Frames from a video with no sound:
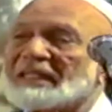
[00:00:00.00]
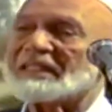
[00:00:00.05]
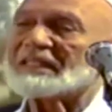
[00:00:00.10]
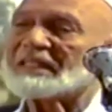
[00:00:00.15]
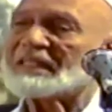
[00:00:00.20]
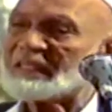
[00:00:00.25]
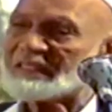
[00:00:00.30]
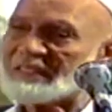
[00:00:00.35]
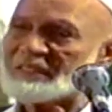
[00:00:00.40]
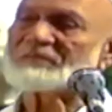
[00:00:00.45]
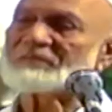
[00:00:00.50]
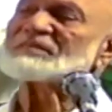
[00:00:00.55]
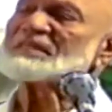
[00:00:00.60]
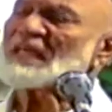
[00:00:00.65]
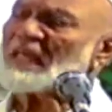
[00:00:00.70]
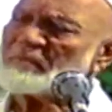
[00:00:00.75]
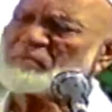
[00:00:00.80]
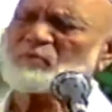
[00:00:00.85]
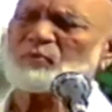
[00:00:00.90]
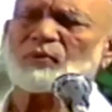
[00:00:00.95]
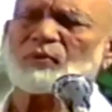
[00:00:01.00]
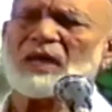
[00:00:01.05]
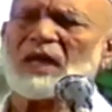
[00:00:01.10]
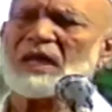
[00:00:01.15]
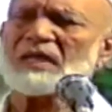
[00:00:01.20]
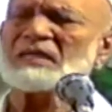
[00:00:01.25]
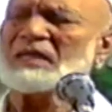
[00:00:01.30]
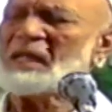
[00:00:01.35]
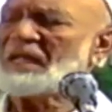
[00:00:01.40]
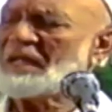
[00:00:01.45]
had this same
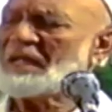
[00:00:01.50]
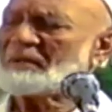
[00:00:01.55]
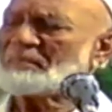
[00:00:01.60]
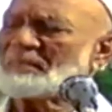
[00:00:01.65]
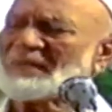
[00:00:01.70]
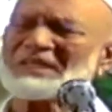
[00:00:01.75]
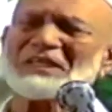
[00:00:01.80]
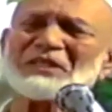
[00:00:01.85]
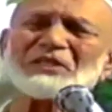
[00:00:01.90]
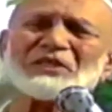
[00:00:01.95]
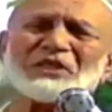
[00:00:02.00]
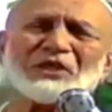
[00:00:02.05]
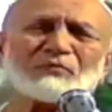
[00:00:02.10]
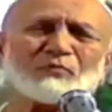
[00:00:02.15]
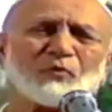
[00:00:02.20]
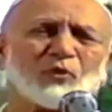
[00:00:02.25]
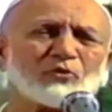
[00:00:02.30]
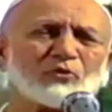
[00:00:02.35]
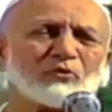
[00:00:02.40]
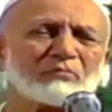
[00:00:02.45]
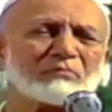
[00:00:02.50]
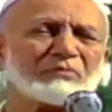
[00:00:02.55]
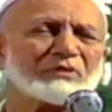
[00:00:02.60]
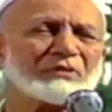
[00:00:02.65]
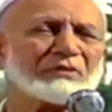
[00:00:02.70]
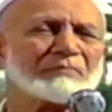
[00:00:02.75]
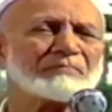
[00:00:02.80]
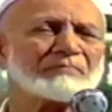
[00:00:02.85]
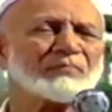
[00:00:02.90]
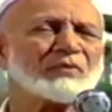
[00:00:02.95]
Quran, but in three
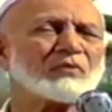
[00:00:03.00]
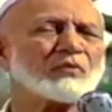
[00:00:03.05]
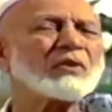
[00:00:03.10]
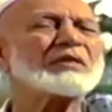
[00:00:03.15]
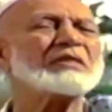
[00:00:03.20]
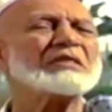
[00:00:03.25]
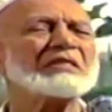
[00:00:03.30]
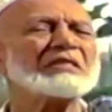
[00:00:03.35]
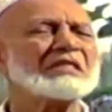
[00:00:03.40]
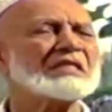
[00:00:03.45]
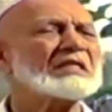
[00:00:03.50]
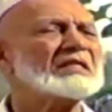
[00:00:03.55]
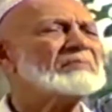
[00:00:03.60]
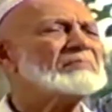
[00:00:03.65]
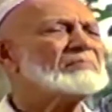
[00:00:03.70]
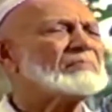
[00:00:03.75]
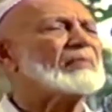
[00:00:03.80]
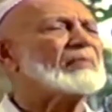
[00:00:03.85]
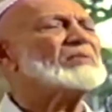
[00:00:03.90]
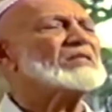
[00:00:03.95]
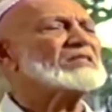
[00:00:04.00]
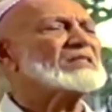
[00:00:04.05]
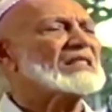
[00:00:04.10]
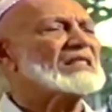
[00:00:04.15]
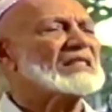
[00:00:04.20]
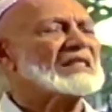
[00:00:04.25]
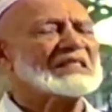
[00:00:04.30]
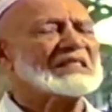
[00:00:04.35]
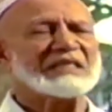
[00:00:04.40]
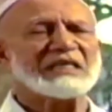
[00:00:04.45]
volumes. Originally
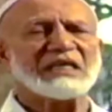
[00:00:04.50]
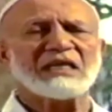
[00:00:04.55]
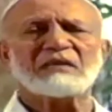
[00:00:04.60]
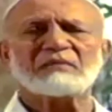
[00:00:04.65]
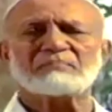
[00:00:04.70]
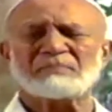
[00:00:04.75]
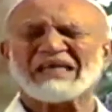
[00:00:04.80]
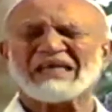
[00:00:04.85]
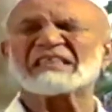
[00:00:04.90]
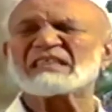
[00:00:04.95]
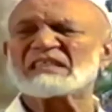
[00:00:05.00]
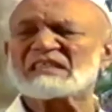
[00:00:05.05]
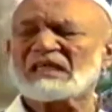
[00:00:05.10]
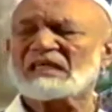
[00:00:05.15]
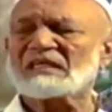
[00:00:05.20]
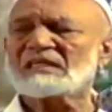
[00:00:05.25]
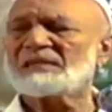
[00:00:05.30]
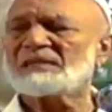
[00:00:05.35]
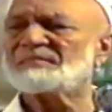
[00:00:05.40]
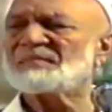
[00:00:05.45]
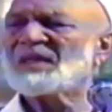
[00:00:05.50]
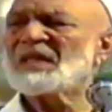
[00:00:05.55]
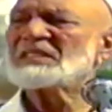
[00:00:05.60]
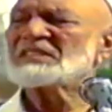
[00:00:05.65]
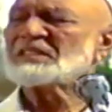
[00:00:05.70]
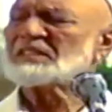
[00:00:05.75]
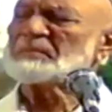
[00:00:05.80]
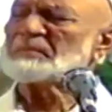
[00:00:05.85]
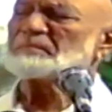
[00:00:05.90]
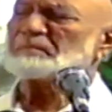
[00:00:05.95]
published in India, Pakistan,
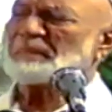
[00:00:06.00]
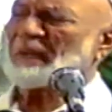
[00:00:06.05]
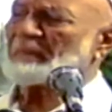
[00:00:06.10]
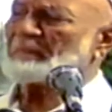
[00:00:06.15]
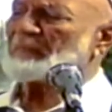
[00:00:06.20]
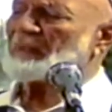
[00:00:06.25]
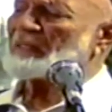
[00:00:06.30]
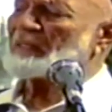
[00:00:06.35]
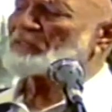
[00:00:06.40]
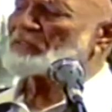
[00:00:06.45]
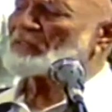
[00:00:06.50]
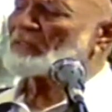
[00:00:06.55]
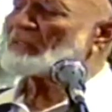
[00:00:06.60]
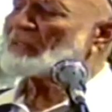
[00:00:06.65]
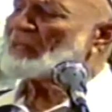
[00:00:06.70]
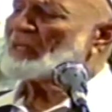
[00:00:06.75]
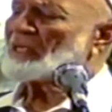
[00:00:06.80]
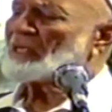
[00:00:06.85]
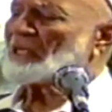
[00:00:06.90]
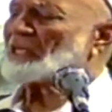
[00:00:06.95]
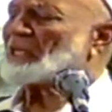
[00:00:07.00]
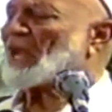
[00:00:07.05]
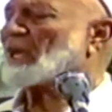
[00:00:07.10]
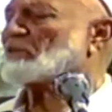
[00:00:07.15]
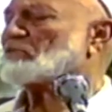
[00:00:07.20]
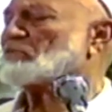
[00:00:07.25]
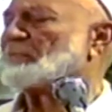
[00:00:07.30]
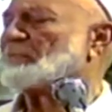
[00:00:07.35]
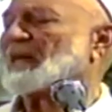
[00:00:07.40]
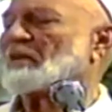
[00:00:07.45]
cheap paper, so it
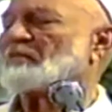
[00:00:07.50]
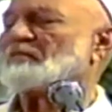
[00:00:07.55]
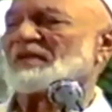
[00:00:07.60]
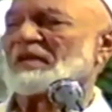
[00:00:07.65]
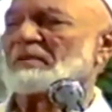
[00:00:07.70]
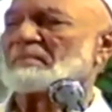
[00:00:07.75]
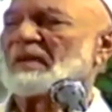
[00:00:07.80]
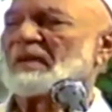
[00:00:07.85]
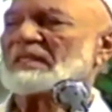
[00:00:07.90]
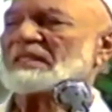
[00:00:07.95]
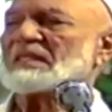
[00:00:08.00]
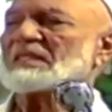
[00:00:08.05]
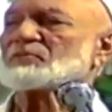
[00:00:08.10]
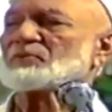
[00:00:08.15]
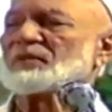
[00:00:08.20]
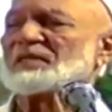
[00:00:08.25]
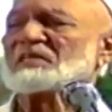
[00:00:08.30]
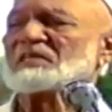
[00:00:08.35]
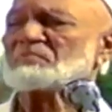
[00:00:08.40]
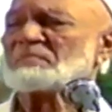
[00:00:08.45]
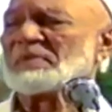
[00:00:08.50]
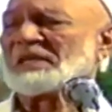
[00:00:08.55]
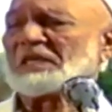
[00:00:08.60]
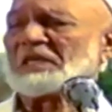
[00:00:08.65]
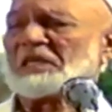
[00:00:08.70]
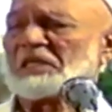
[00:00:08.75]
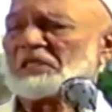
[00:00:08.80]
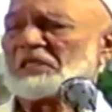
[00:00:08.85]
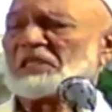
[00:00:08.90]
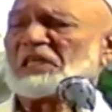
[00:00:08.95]
had become very bulky, so they
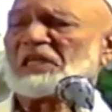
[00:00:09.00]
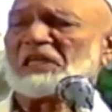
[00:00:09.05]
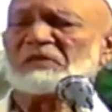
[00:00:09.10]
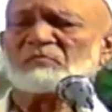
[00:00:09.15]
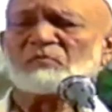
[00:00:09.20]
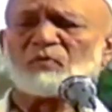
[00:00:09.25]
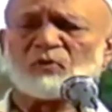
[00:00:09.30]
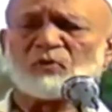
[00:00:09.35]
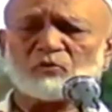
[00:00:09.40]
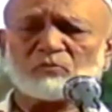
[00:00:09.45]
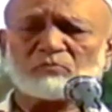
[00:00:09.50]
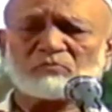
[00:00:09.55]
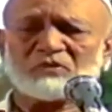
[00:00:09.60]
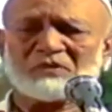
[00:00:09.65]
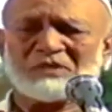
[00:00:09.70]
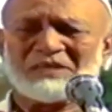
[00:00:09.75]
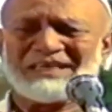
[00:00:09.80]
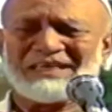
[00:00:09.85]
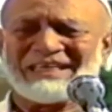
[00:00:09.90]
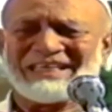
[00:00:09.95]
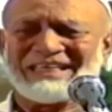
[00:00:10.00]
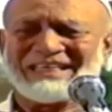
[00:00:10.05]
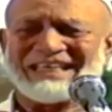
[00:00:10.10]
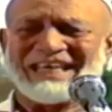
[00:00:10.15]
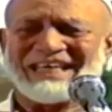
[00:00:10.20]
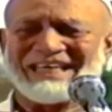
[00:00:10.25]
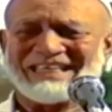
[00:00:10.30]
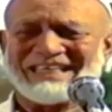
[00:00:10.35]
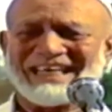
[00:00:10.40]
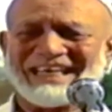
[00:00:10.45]
make it in three volumes,
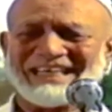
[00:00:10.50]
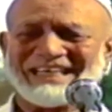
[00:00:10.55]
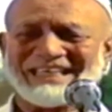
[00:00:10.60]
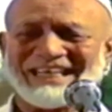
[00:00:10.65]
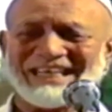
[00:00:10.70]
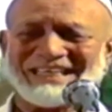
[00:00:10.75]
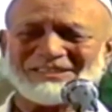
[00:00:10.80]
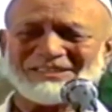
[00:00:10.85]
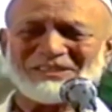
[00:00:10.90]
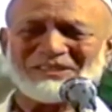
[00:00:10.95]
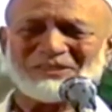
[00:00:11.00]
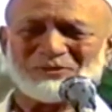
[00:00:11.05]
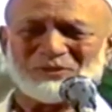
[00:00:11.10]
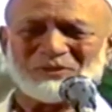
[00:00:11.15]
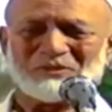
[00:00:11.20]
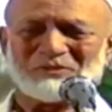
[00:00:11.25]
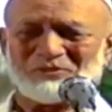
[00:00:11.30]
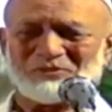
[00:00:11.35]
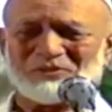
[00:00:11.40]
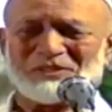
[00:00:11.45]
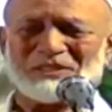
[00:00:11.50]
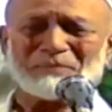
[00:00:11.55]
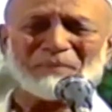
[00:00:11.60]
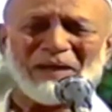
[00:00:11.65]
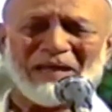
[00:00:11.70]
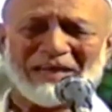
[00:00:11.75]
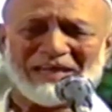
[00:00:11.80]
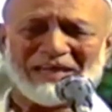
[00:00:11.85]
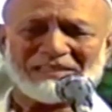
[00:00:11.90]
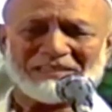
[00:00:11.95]
10
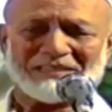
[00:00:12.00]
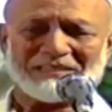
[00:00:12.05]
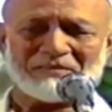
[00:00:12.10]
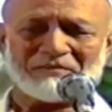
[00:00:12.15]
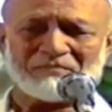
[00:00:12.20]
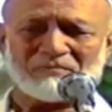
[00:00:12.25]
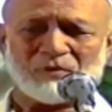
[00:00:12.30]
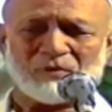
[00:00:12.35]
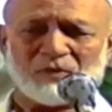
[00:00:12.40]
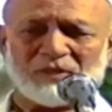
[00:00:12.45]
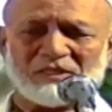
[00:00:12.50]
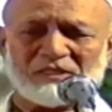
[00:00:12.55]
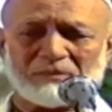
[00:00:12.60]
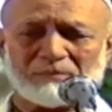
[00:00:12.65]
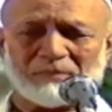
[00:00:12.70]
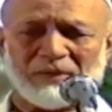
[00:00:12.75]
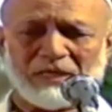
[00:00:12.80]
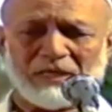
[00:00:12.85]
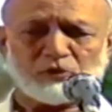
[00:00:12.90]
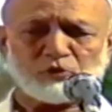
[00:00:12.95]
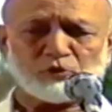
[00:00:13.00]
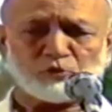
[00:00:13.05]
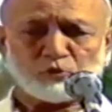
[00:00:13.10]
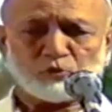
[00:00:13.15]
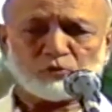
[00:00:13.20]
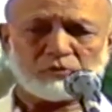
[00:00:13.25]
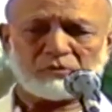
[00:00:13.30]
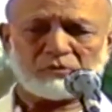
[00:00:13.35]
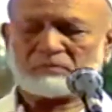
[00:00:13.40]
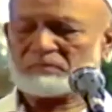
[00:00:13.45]
siparas. We call it siparas,
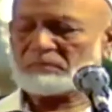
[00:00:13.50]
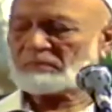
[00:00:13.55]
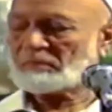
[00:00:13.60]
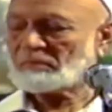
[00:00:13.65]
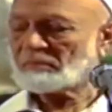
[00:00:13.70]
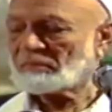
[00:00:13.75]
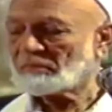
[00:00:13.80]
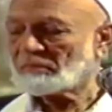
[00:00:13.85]
juice.